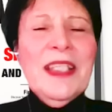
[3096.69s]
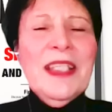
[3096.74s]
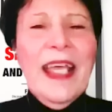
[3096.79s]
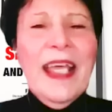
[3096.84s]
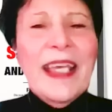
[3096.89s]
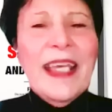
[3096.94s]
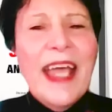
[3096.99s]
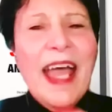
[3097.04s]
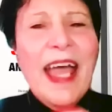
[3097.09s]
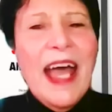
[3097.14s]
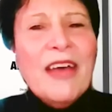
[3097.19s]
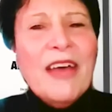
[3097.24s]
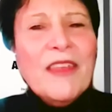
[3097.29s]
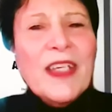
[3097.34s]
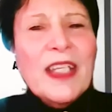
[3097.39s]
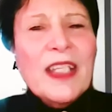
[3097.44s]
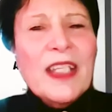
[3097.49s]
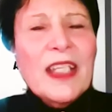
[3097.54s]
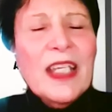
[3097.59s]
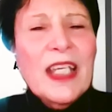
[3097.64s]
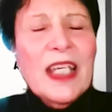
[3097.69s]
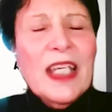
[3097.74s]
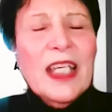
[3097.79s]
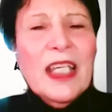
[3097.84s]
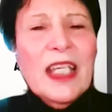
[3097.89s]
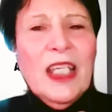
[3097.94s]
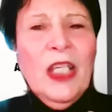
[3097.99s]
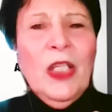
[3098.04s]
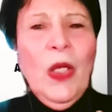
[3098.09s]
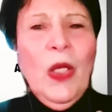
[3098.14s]
like having...
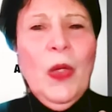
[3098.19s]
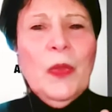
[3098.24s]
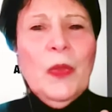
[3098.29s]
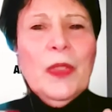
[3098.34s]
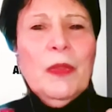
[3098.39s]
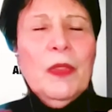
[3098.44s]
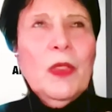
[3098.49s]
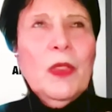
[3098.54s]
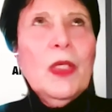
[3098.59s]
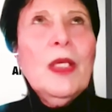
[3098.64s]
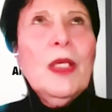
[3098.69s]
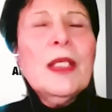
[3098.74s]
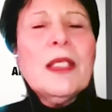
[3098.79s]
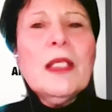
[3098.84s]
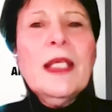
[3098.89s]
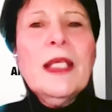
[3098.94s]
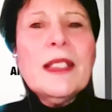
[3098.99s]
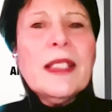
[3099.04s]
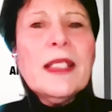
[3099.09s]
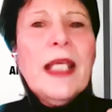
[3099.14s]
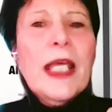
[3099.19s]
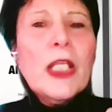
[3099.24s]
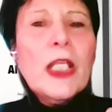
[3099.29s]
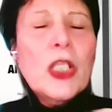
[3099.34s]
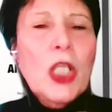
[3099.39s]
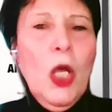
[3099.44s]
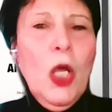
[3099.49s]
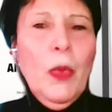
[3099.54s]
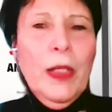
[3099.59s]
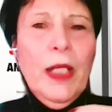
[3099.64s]
You know, it's like
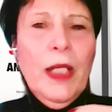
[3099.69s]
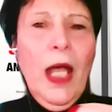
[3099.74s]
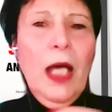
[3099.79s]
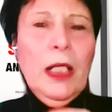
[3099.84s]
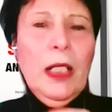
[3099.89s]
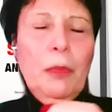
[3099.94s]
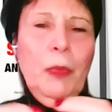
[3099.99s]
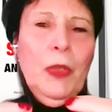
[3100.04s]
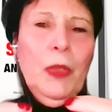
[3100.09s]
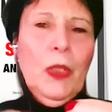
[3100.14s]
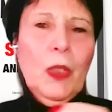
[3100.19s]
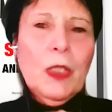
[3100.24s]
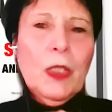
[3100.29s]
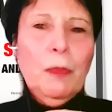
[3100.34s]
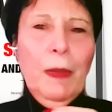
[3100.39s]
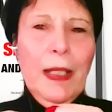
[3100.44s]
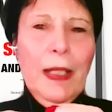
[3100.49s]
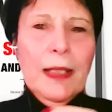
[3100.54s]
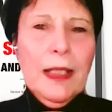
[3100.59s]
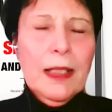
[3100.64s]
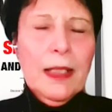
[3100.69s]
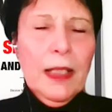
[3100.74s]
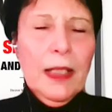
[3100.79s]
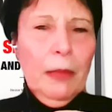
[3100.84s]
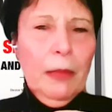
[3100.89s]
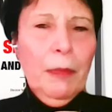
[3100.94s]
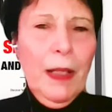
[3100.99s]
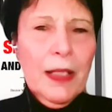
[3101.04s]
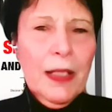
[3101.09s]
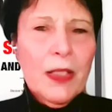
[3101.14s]
knowing how to put those pieces of
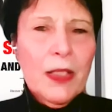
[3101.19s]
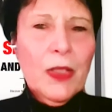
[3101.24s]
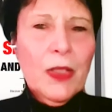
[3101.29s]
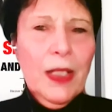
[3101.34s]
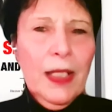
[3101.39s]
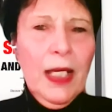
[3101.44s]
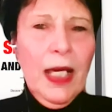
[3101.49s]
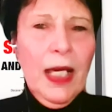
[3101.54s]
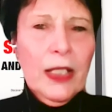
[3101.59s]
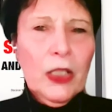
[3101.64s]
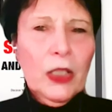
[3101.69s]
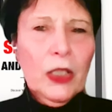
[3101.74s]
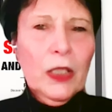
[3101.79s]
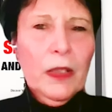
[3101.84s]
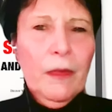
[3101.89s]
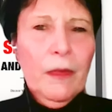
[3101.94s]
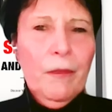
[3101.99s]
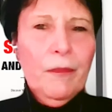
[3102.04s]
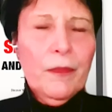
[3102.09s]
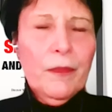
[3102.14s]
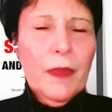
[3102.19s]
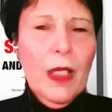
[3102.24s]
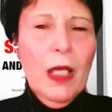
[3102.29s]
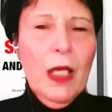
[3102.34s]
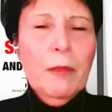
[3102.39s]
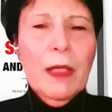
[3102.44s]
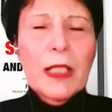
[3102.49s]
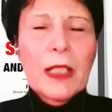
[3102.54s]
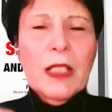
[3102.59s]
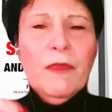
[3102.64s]
the puzzle together.
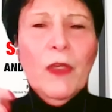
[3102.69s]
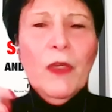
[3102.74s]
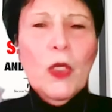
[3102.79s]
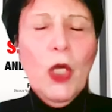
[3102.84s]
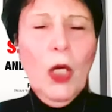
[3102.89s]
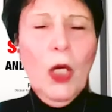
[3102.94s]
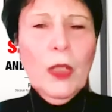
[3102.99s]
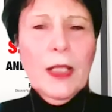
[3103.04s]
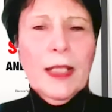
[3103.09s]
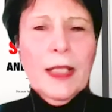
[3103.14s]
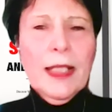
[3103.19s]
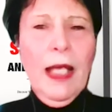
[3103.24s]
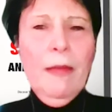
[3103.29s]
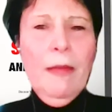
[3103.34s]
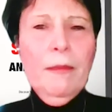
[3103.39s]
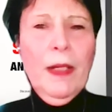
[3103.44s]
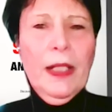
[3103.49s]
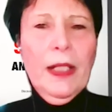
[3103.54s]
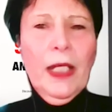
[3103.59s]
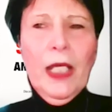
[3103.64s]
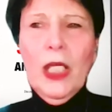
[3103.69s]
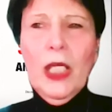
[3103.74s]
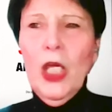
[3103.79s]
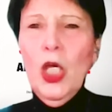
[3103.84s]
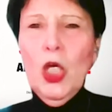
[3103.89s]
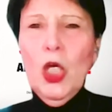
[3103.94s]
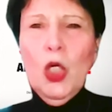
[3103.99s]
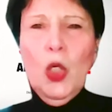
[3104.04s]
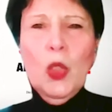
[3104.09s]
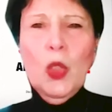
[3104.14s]
Because if you go to somebody
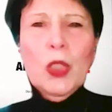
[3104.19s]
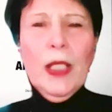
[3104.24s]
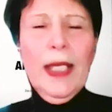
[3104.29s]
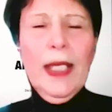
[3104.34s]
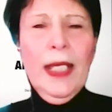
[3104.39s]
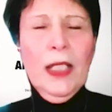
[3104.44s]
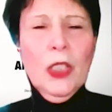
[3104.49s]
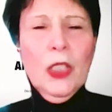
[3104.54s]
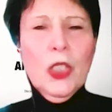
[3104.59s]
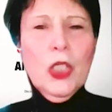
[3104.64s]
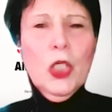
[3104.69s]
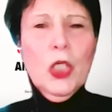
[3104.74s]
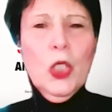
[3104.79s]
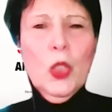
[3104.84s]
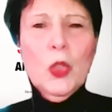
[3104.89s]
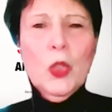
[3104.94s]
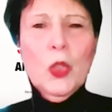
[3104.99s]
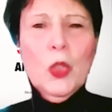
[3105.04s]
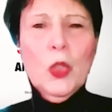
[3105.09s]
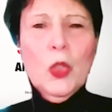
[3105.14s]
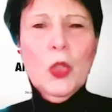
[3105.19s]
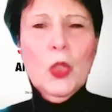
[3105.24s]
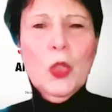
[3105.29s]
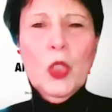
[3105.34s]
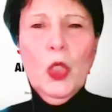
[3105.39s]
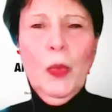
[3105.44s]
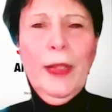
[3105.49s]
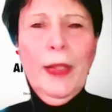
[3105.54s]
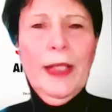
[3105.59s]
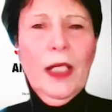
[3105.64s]
who's into
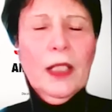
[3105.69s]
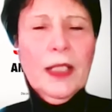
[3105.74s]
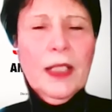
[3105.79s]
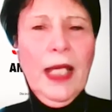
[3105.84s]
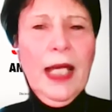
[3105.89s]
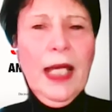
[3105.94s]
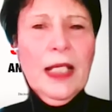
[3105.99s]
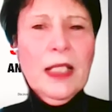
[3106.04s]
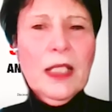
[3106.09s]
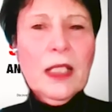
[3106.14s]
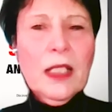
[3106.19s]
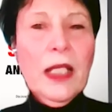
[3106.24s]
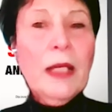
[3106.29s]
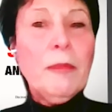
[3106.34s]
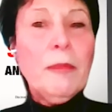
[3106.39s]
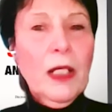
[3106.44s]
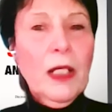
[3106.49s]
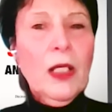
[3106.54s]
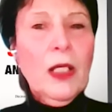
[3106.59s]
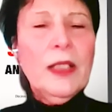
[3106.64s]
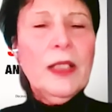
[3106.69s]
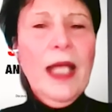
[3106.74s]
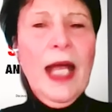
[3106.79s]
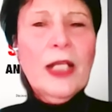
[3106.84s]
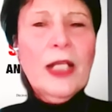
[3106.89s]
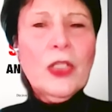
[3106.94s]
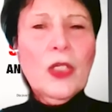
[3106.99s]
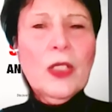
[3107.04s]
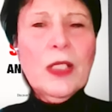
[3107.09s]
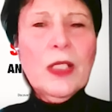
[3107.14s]
doing their tests, like medical
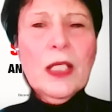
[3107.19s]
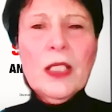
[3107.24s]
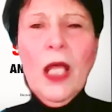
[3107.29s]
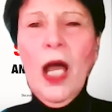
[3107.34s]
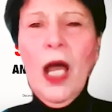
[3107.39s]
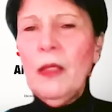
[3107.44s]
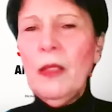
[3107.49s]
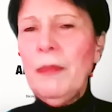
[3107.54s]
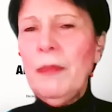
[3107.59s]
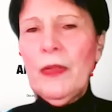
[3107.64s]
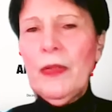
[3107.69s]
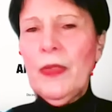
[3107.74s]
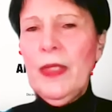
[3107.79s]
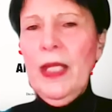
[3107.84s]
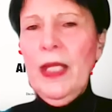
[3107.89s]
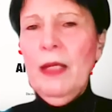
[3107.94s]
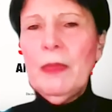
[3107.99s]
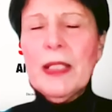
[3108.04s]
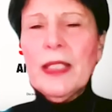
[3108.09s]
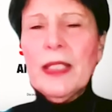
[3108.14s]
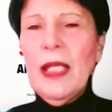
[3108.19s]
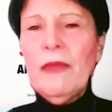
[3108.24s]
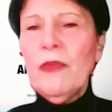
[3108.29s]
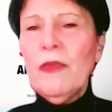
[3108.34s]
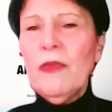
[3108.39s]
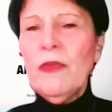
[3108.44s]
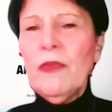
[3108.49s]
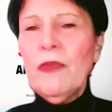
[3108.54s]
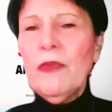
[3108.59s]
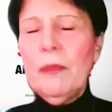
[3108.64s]
doctors, it's all about them. It's
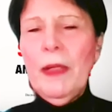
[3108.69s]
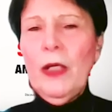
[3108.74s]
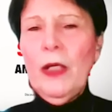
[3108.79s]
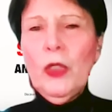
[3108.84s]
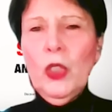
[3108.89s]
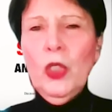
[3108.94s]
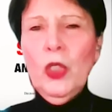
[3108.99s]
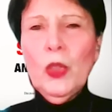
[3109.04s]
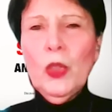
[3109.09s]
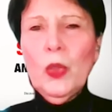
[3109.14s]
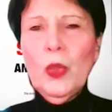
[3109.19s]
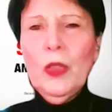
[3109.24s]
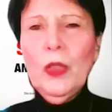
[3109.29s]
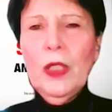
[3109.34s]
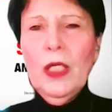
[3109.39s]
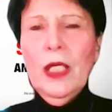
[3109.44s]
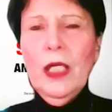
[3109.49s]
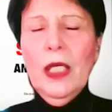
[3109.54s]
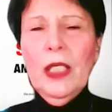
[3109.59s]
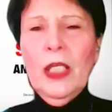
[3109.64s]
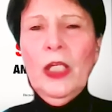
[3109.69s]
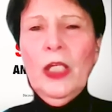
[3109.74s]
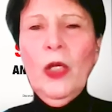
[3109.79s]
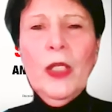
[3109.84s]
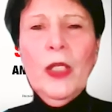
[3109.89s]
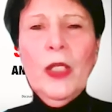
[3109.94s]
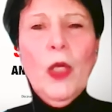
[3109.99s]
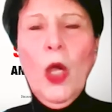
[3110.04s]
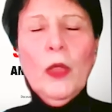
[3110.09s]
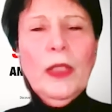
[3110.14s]
never about you. You know, and
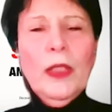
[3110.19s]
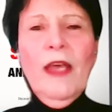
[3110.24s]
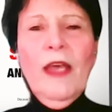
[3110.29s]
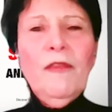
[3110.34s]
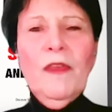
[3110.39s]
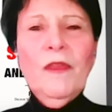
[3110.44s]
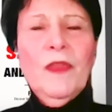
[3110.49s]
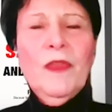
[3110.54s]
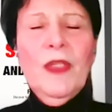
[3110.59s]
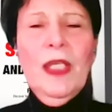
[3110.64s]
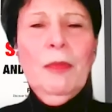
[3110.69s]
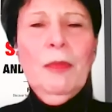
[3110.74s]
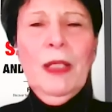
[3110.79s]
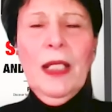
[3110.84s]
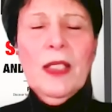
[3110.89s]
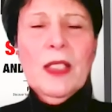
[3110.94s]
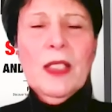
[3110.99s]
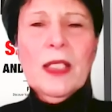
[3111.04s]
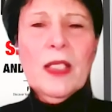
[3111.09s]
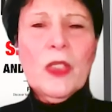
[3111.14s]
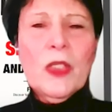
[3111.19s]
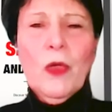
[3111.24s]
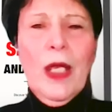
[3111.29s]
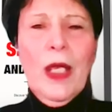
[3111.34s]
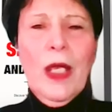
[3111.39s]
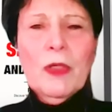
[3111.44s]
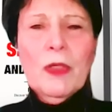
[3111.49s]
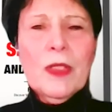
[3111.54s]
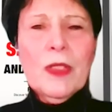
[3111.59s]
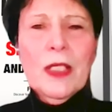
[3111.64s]
you only have 15 minutes to
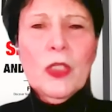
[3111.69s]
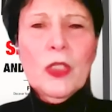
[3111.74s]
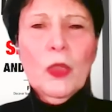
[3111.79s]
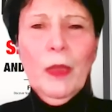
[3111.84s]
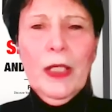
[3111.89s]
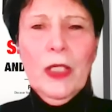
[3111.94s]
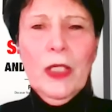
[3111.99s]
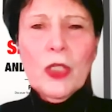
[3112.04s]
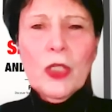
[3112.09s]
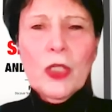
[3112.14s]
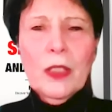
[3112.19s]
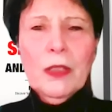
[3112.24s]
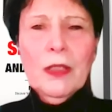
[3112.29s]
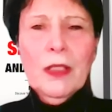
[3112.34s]
describe your situation.